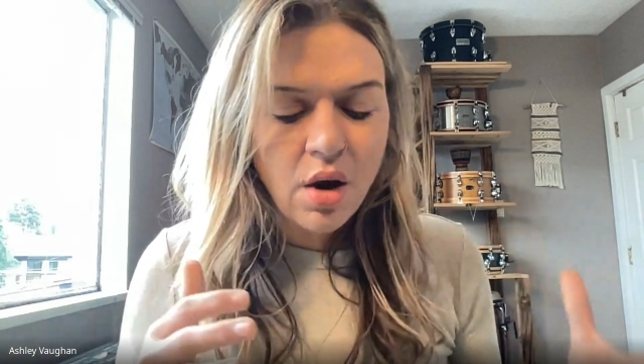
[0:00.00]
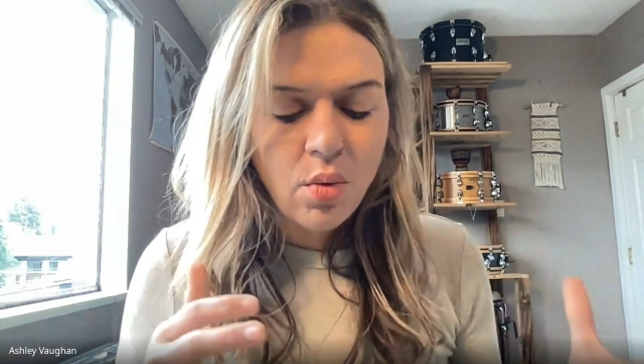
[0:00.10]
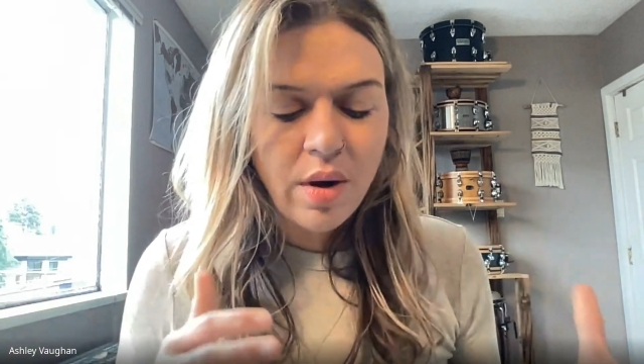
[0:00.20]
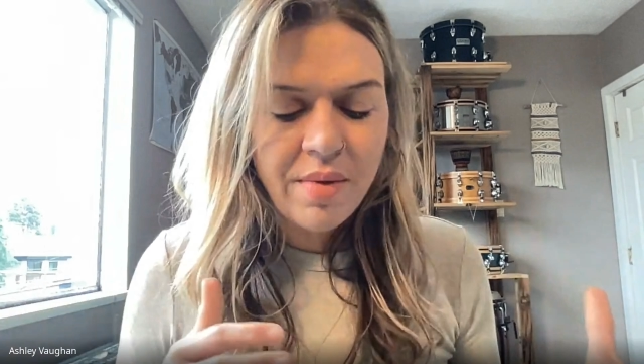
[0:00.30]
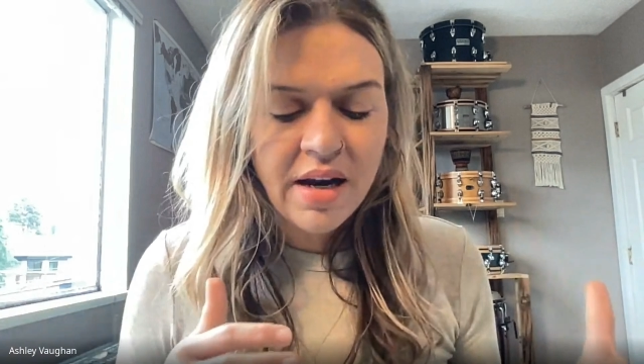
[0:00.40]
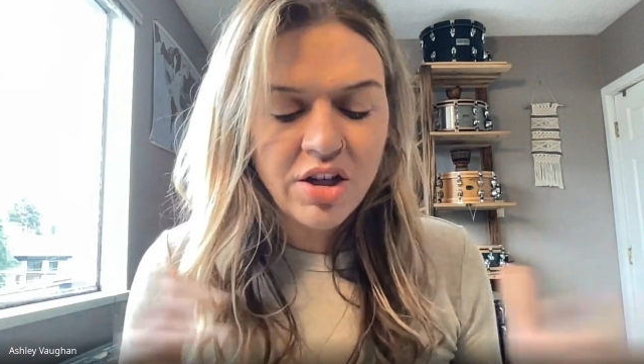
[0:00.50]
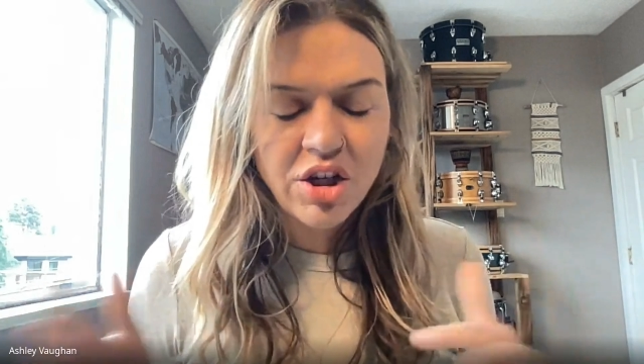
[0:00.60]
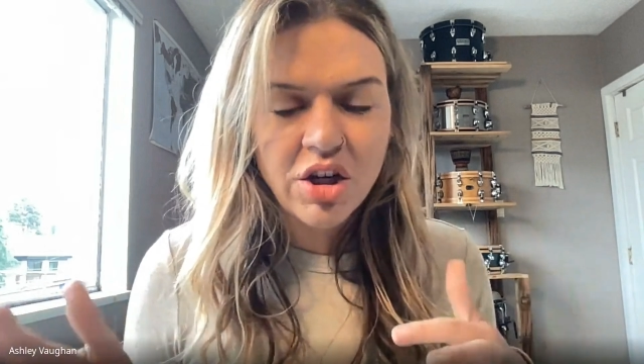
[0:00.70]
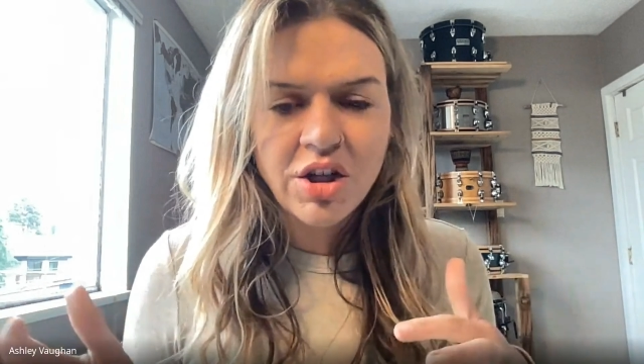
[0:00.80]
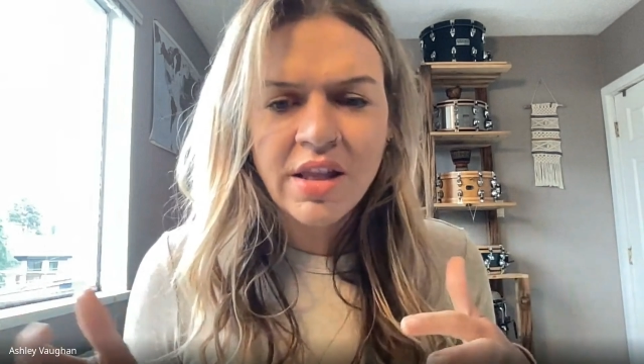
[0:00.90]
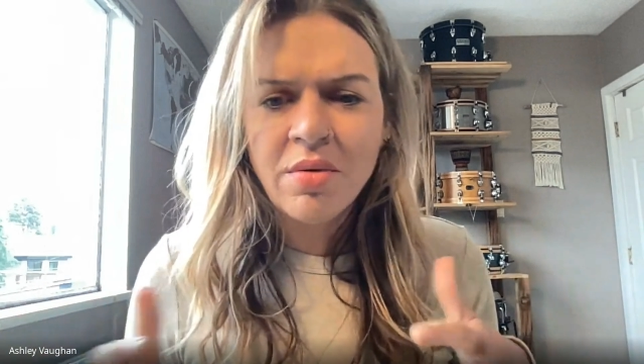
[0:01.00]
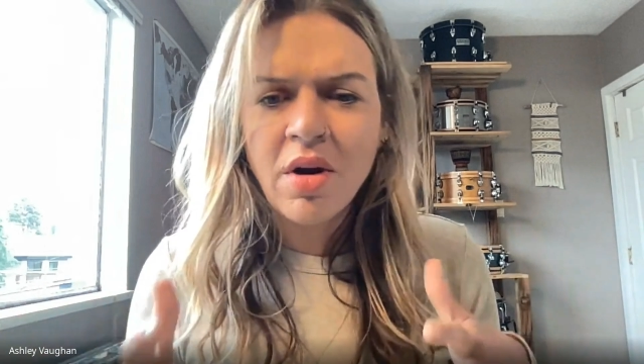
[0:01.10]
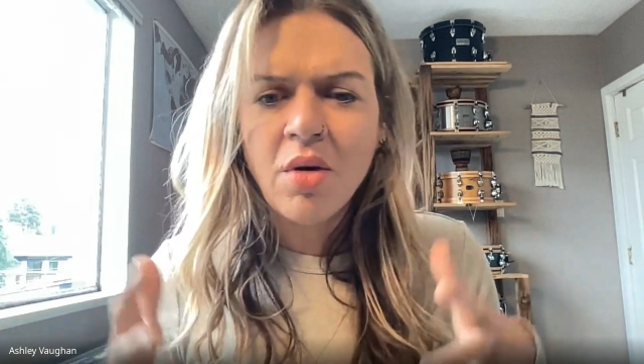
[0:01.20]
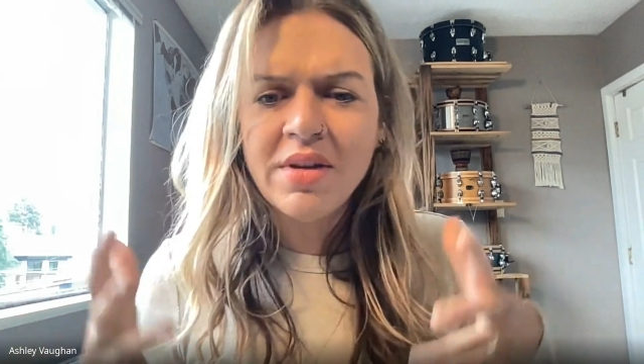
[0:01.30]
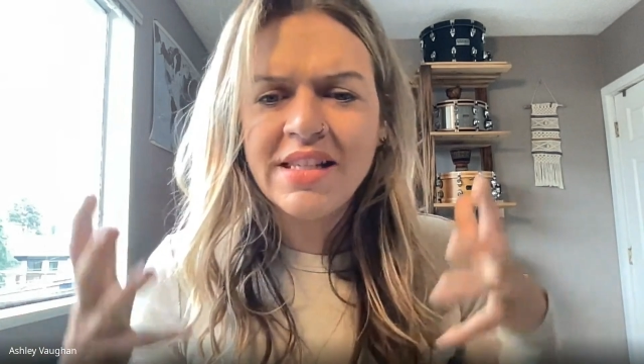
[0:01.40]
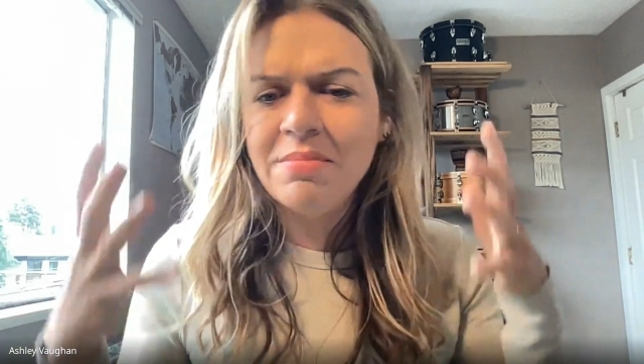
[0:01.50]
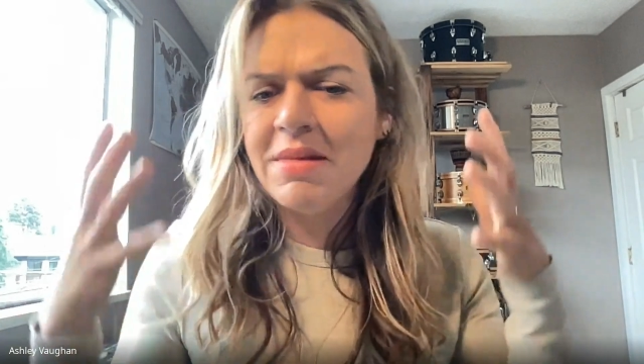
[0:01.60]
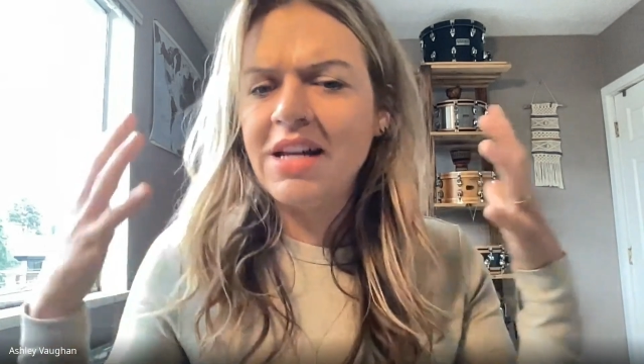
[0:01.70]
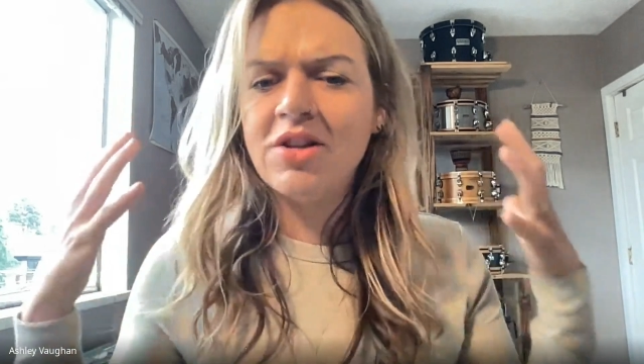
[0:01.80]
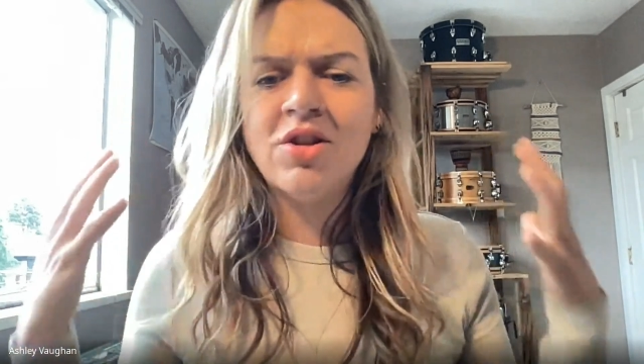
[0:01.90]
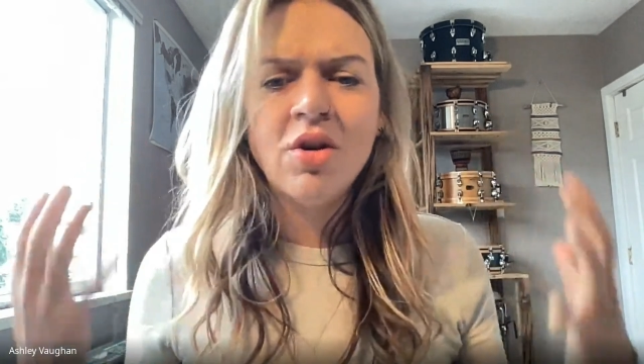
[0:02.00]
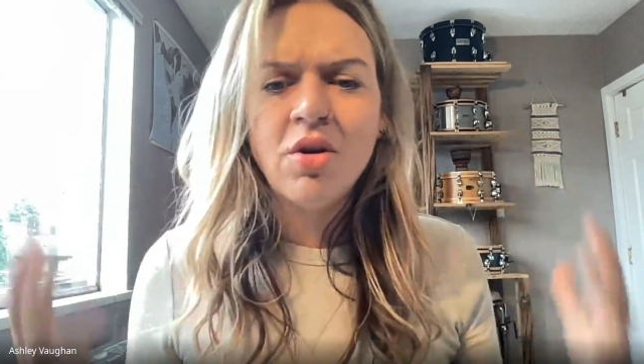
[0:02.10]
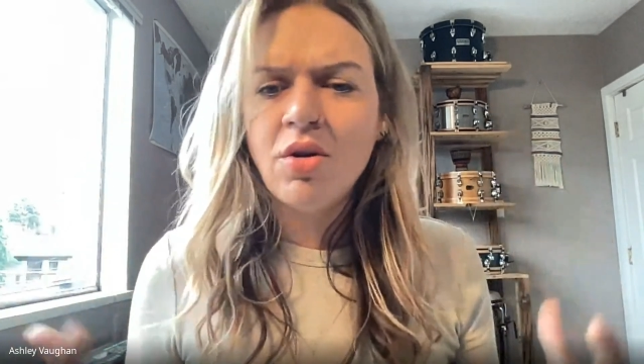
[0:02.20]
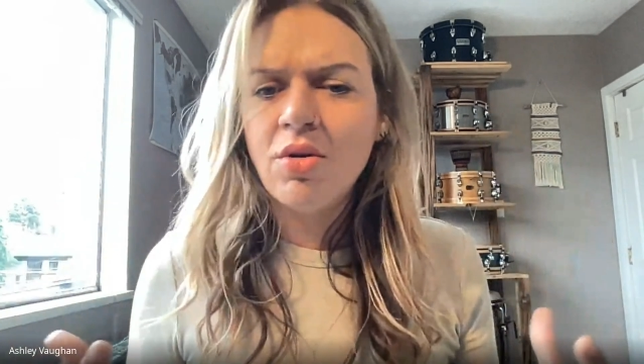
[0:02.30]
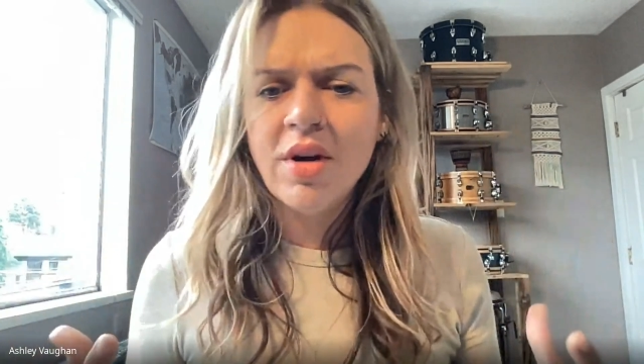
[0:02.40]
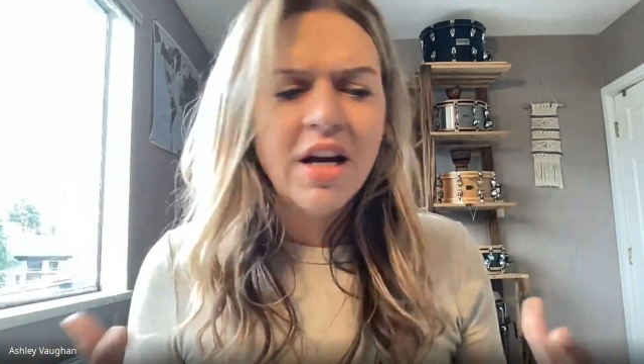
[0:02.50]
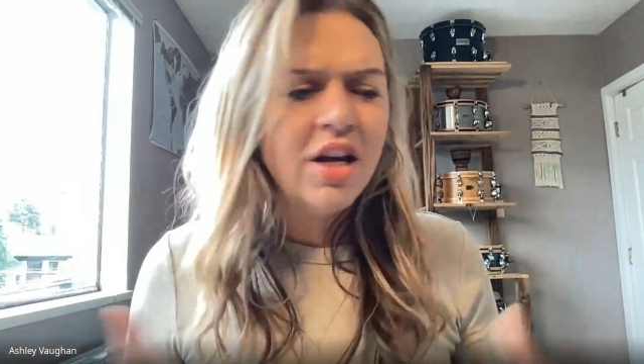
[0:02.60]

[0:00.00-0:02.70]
women at church, and they were always seemed, like, so,